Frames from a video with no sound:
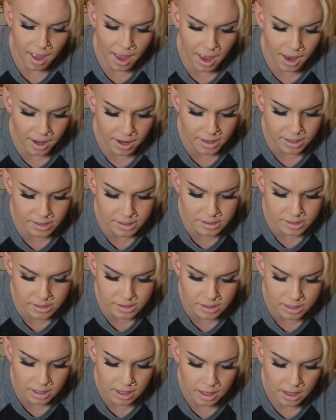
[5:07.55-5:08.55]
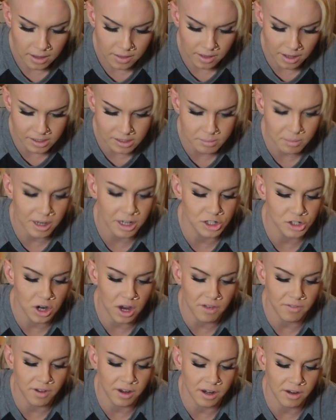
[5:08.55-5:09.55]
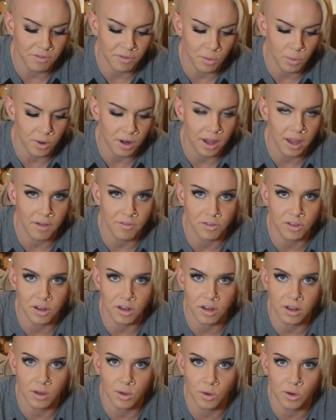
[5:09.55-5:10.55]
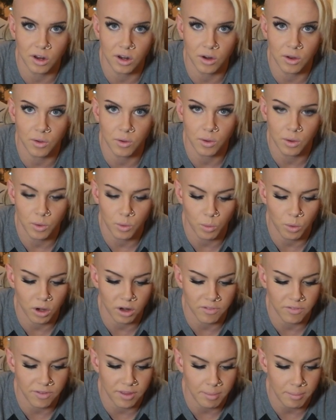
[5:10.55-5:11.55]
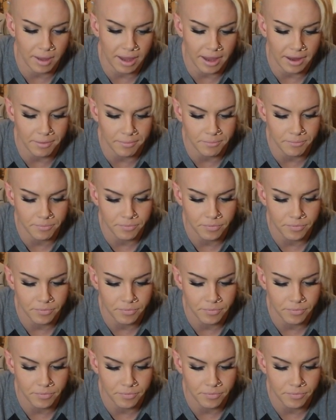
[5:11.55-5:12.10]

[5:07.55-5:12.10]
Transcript: and that's my drive. I never want to have to, work for the man.